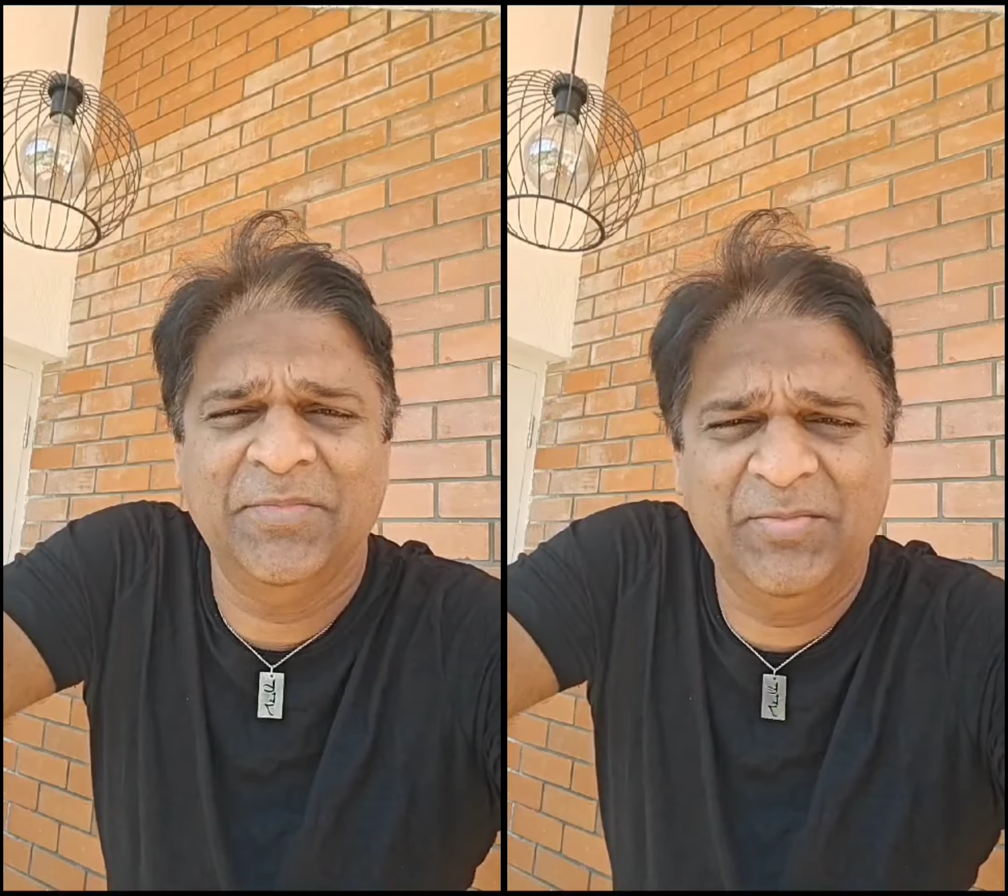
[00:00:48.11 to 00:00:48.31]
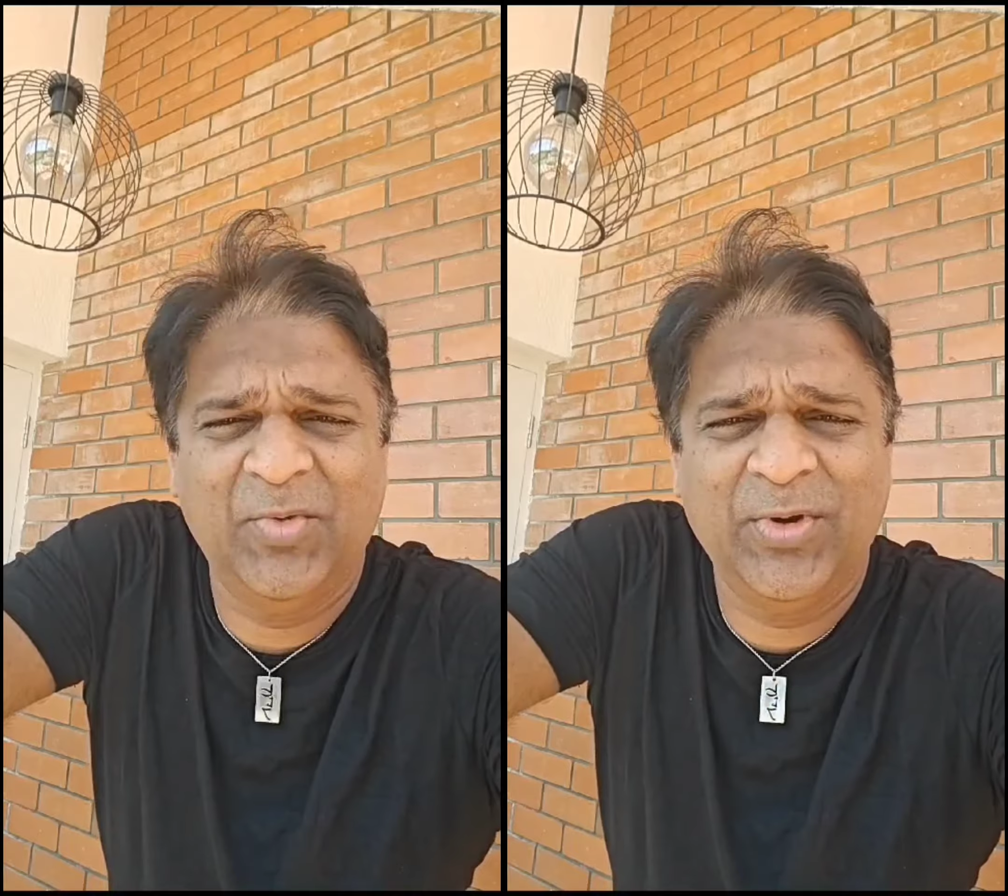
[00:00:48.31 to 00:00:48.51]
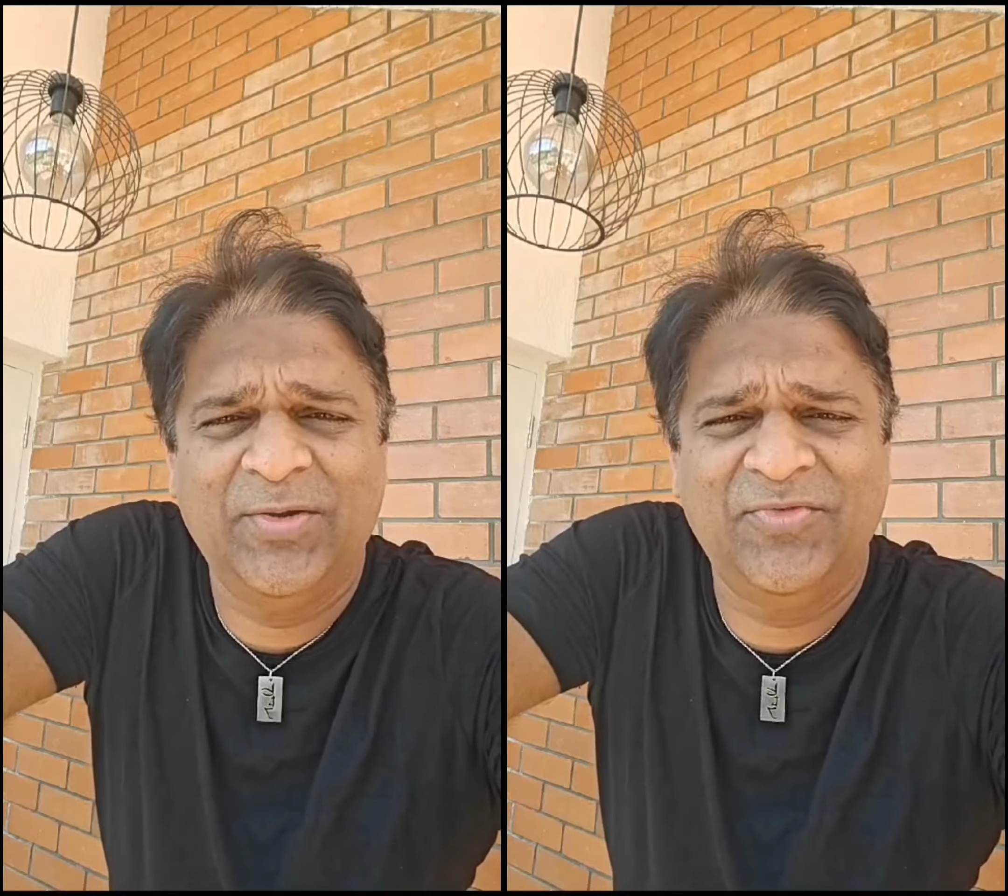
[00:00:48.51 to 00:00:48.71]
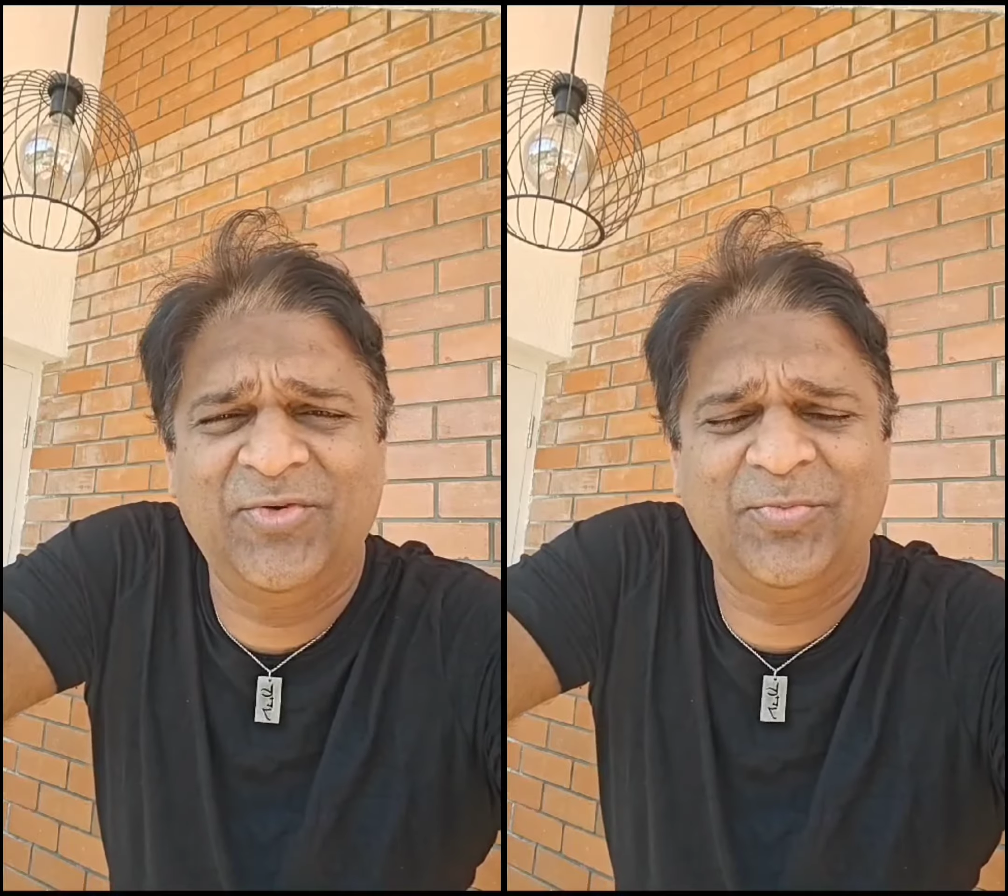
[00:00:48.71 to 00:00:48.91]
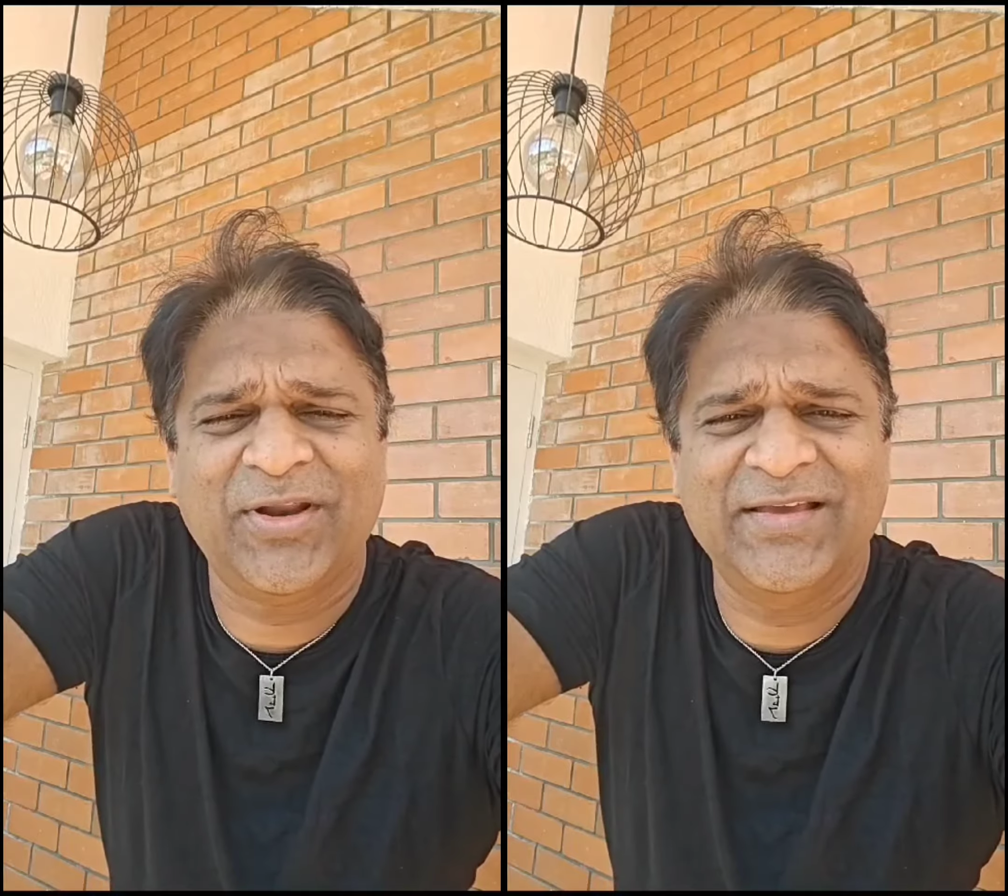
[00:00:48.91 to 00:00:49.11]
maybe win a
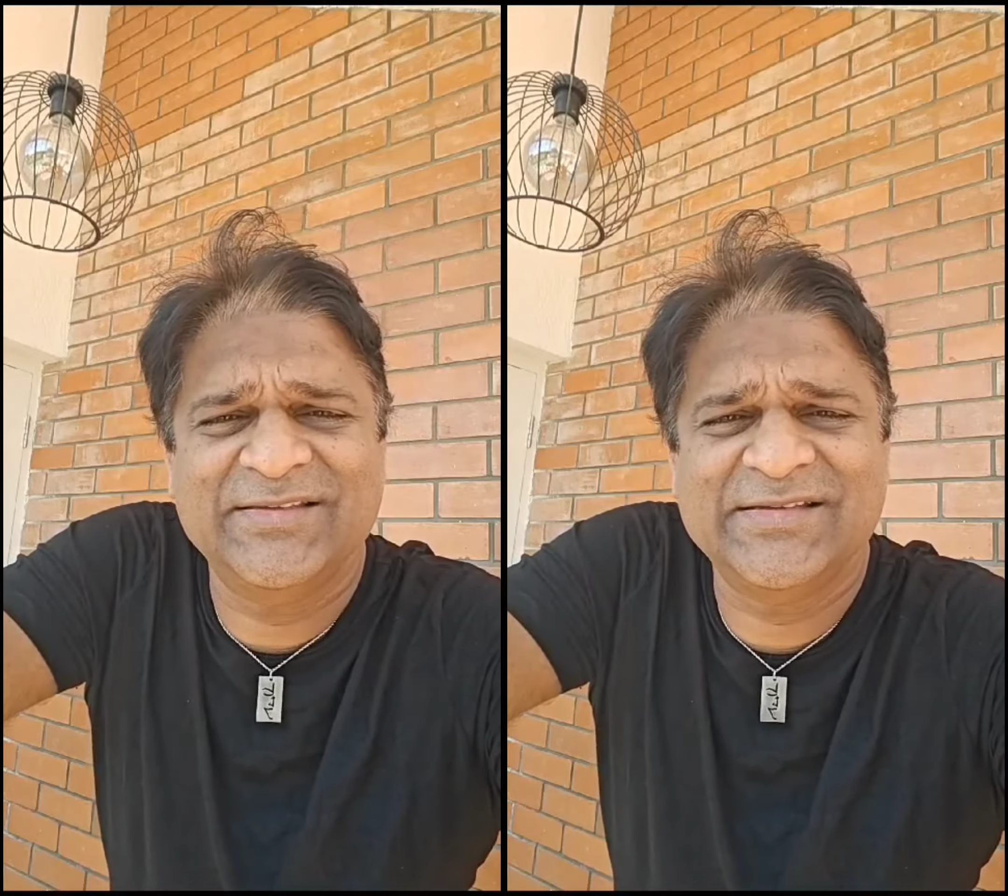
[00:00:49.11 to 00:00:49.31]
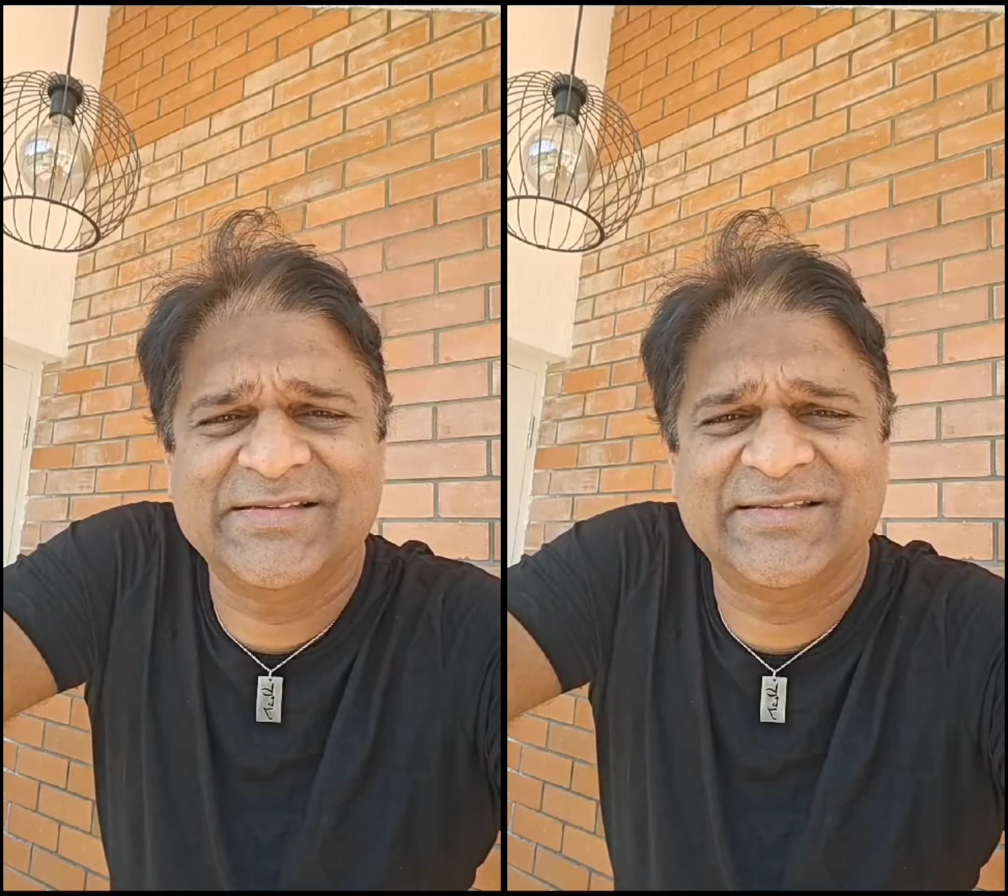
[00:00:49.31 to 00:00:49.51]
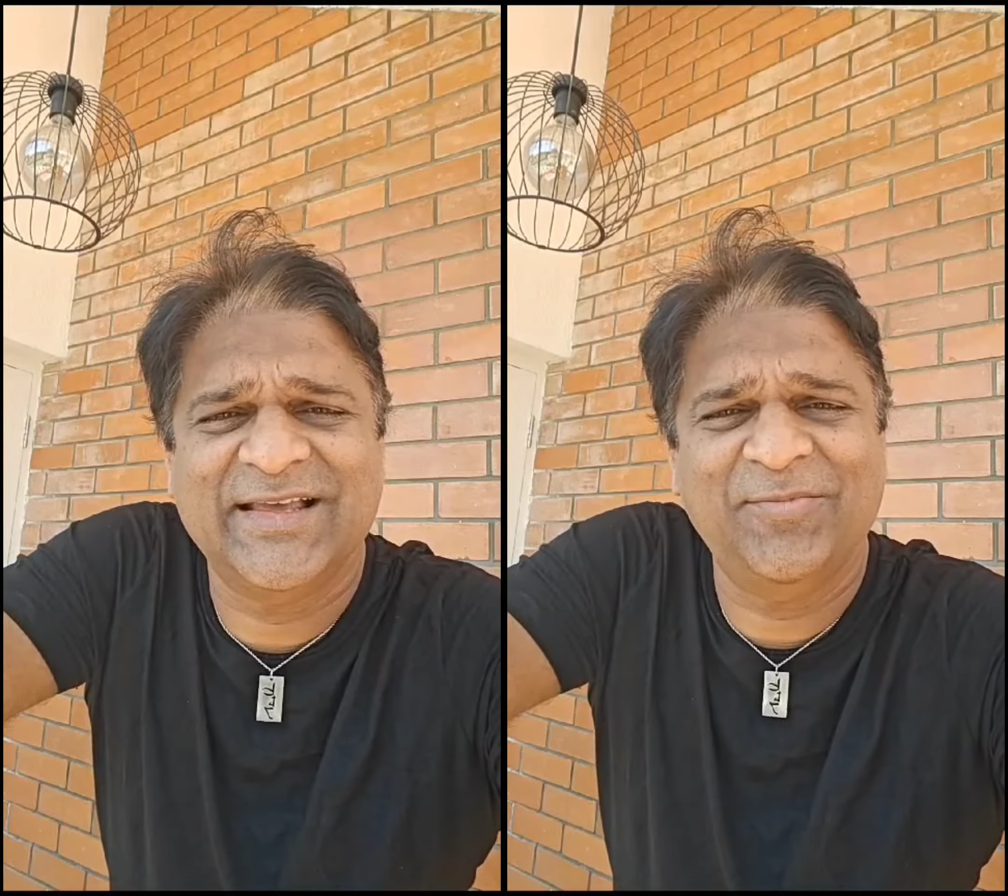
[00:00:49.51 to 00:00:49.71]
few prizes.